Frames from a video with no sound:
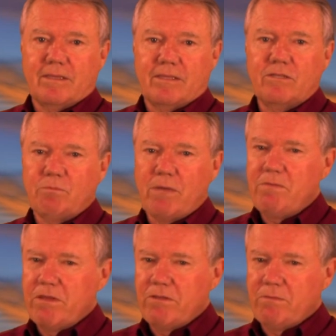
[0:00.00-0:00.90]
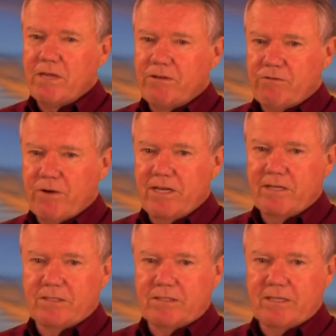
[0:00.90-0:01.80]
This may be the
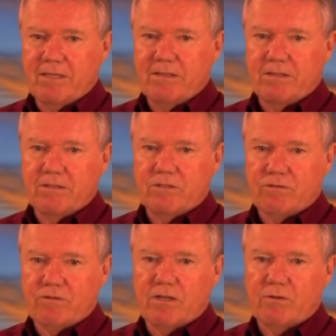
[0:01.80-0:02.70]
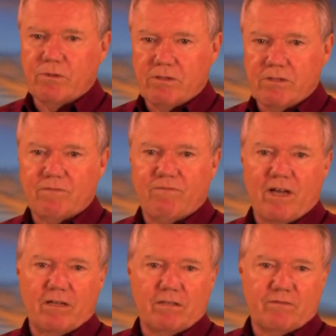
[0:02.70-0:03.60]
Mediterranean Sea that is struck with this
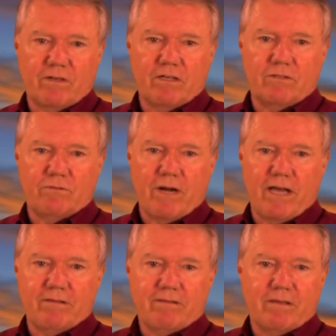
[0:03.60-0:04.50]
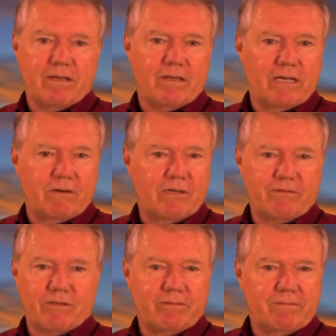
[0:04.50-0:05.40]
vial of God's wrath.
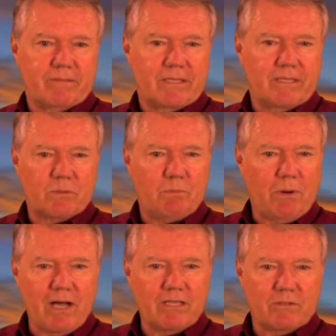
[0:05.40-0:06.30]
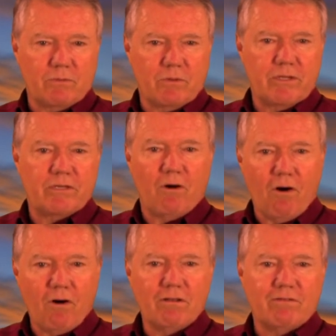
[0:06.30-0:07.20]
However, it's possible that
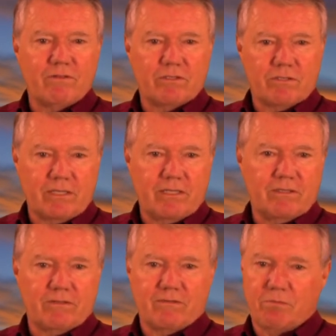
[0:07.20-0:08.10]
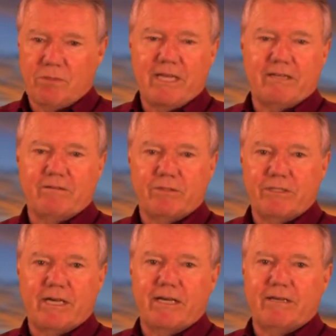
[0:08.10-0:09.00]
all of the seas of the planet will
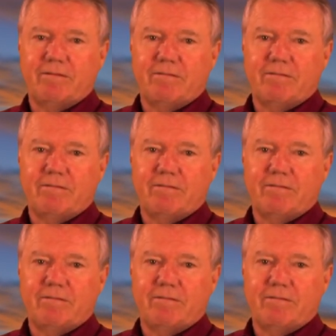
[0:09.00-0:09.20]
die.